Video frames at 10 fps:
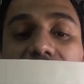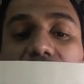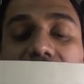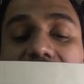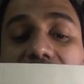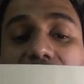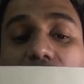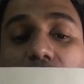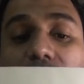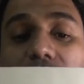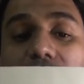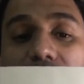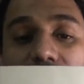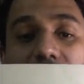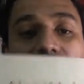what is a Mahout.
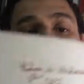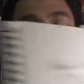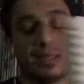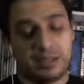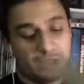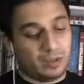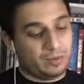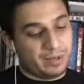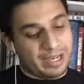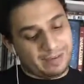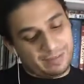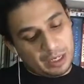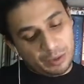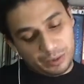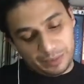Okay, so we have
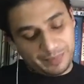Mahout.